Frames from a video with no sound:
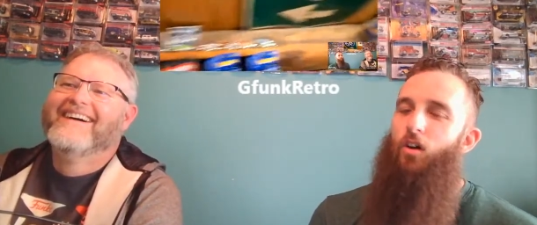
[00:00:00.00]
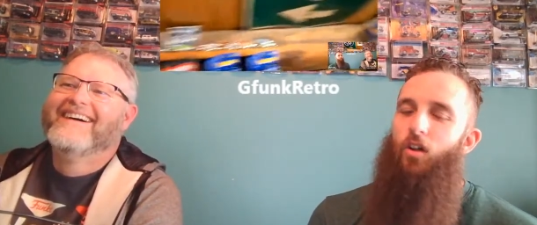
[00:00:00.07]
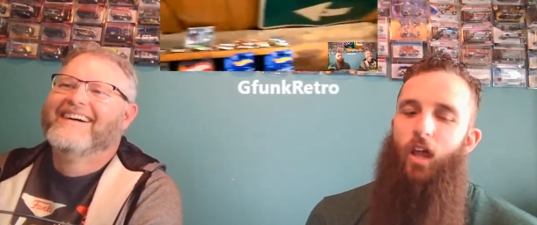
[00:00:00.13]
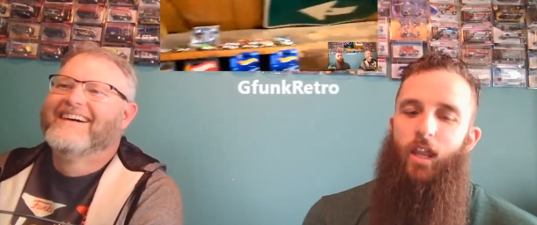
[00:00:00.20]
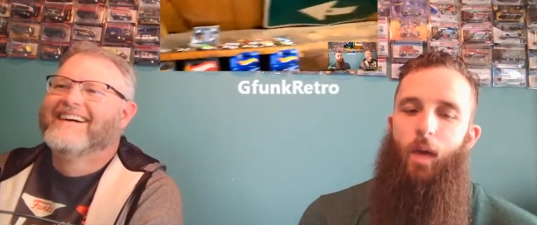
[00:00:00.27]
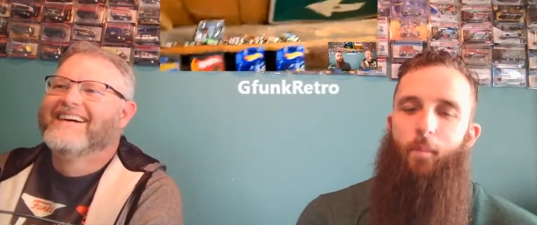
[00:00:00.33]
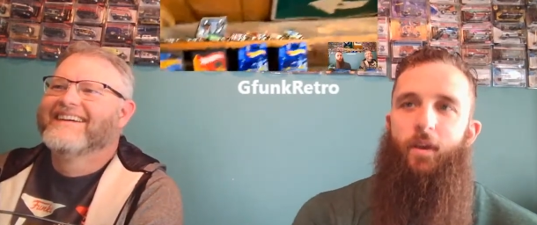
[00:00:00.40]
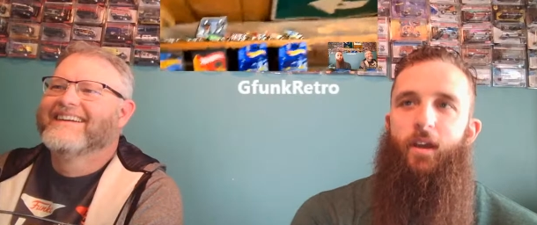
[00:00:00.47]
Speaker 1: hold on,
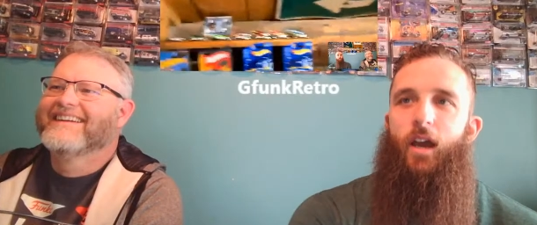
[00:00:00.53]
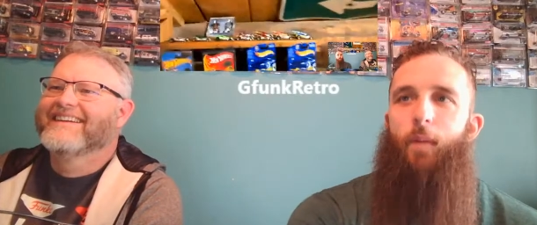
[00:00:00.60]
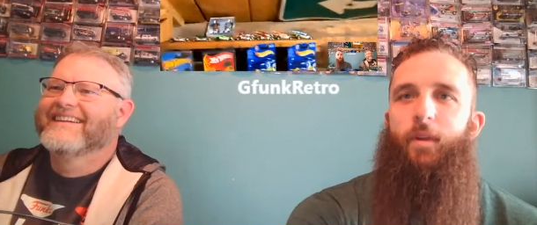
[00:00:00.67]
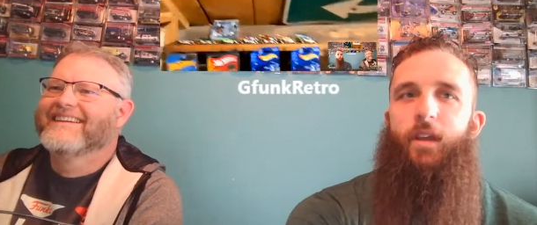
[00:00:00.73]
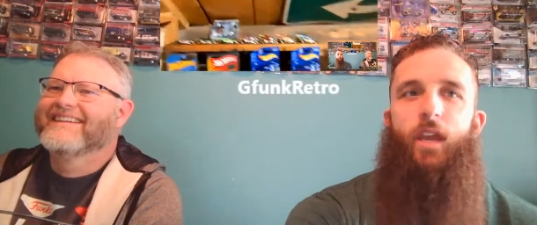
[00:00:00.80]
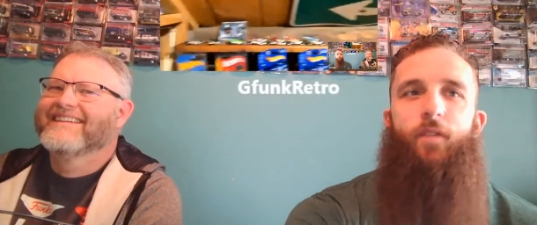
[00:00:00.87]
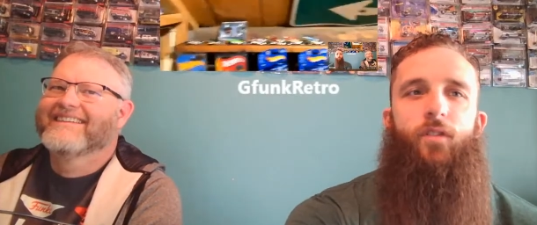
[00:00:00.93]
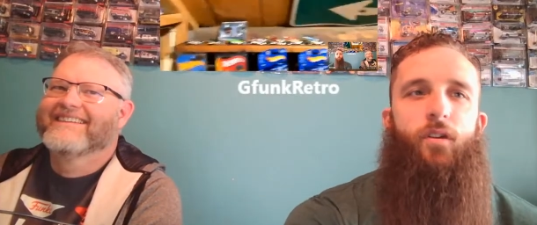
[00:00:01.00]
let me. I'm gonna
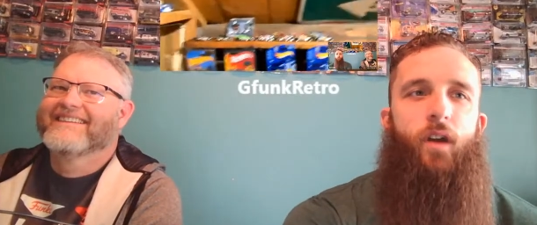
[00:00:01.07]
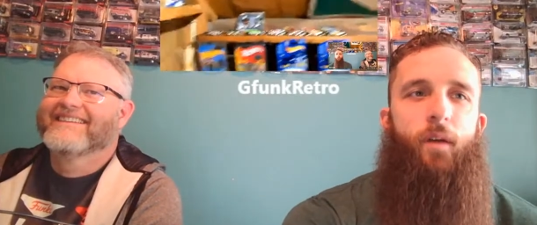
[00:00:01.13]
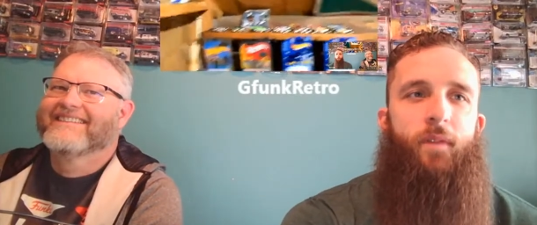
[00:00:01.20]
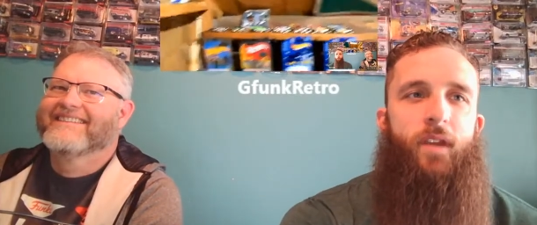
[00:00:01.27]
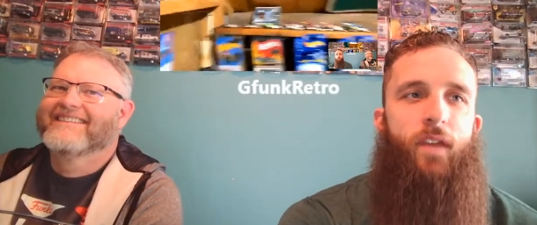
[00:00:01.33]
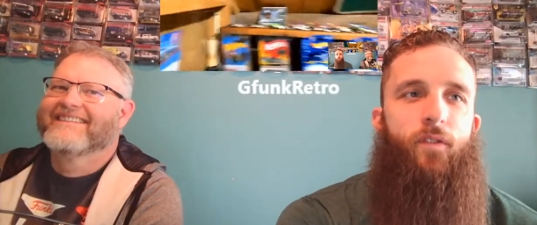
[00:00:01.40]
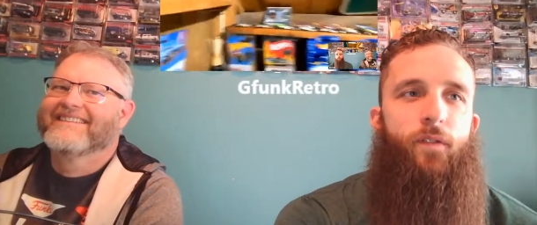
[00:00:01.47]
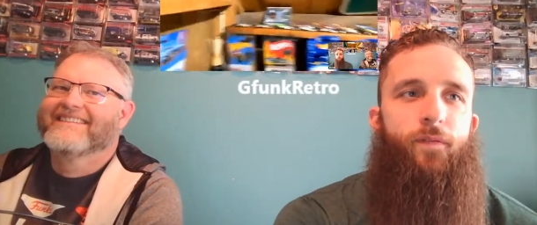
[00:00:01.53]
give you. I'm gonna
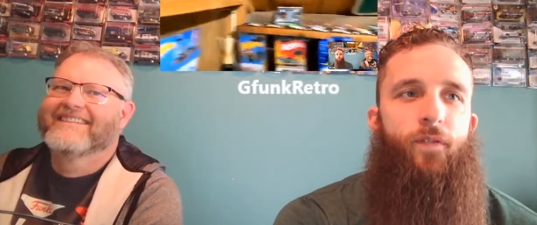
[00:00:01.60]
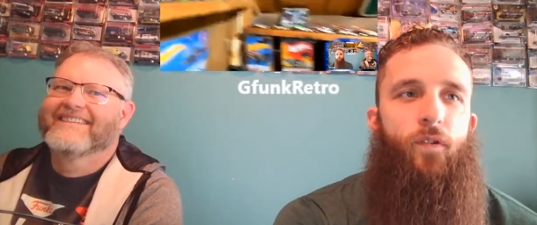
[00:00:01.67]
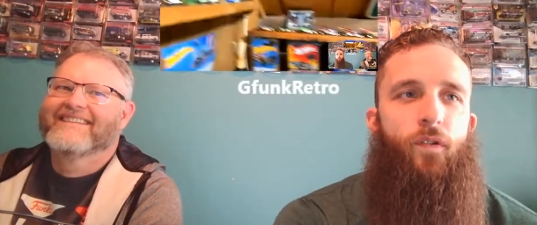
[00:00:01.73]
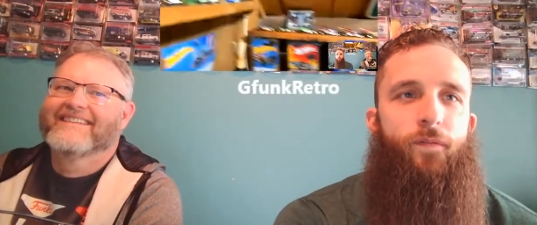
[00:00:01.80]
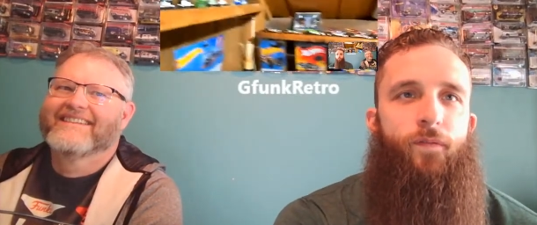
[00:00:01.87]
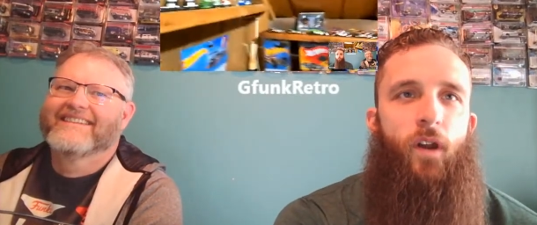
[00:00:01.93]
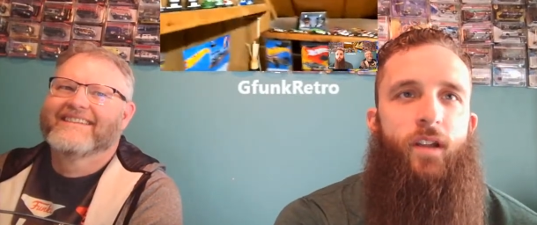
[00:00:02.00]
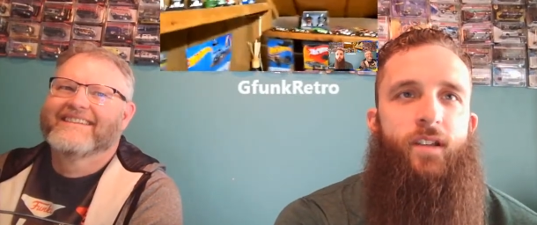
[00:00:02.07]
give you full
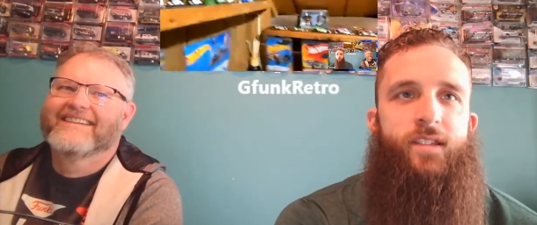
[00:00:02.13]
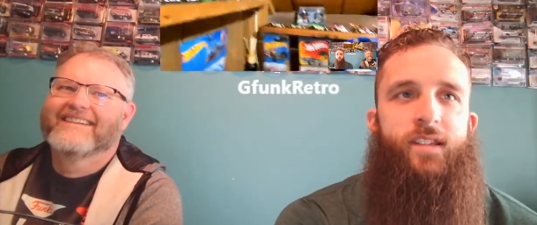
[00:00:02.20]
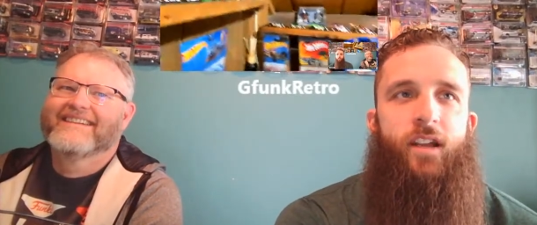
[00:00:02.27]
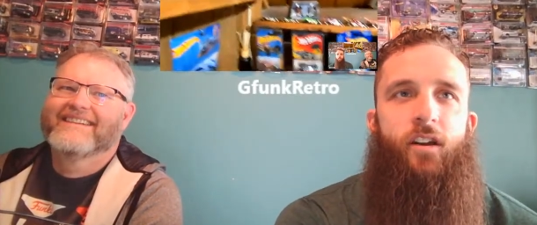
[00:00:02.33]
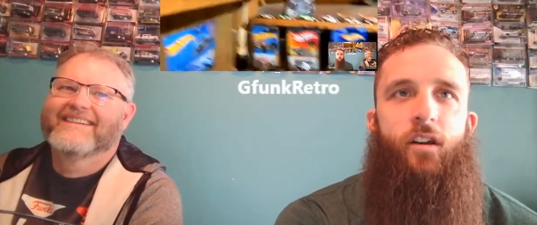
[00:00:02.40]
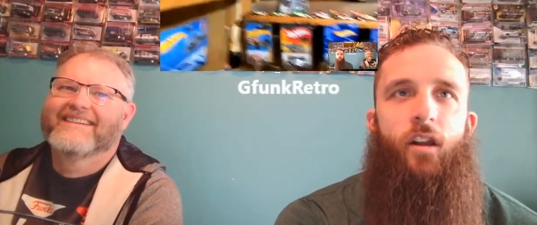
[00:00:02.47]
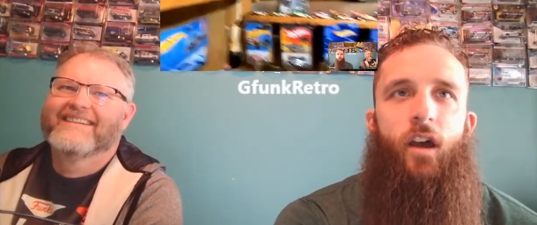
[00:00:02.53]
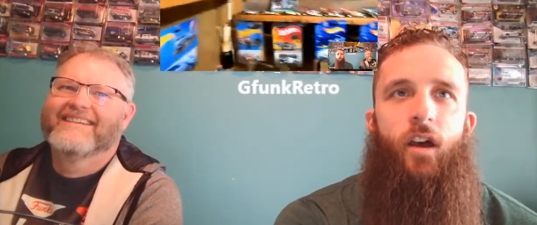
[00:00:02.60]
front and
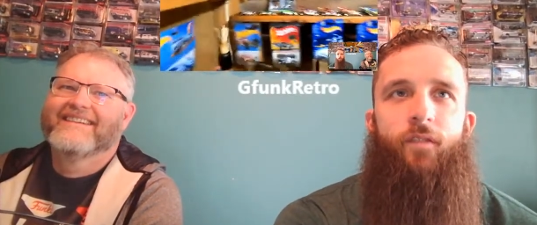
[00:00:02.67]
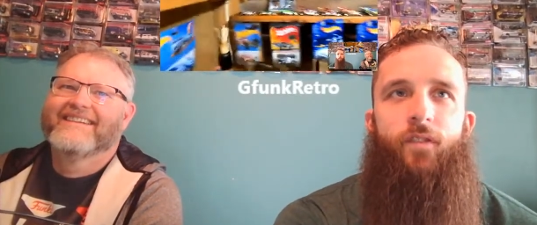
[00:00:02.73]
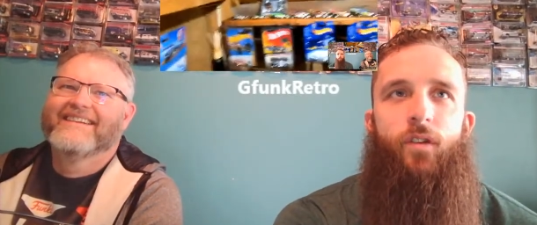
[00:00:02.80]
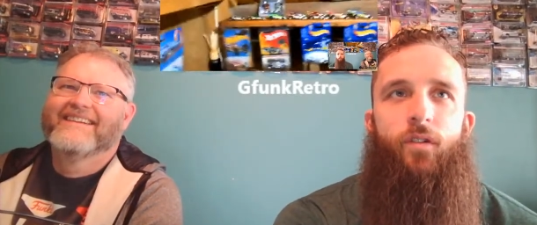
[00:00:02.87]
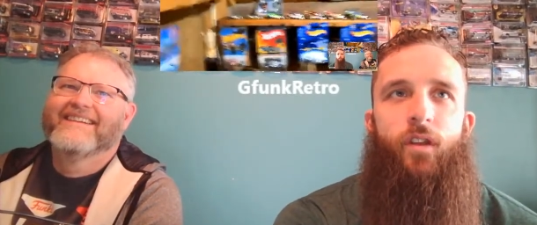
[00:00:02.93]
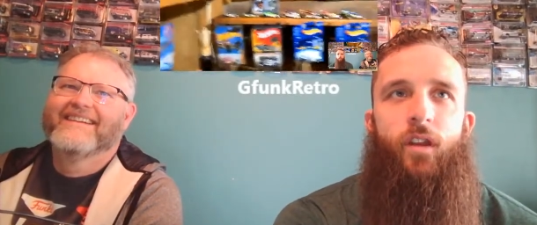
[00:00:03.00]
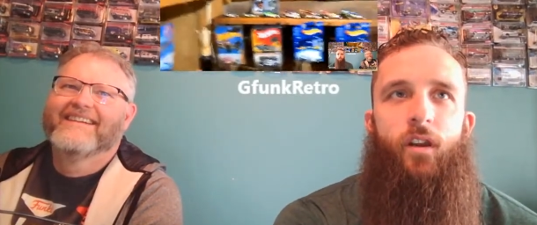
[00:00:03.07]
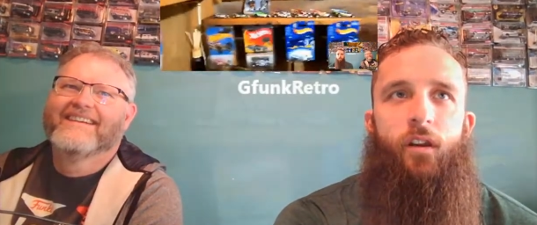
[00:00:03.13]
center uh, view.
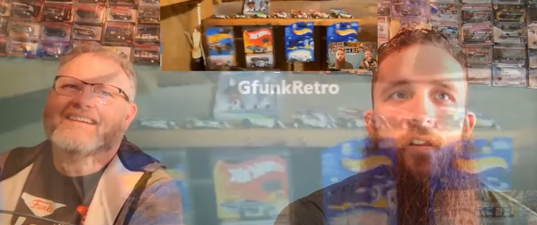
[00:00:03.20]
Yeah, here.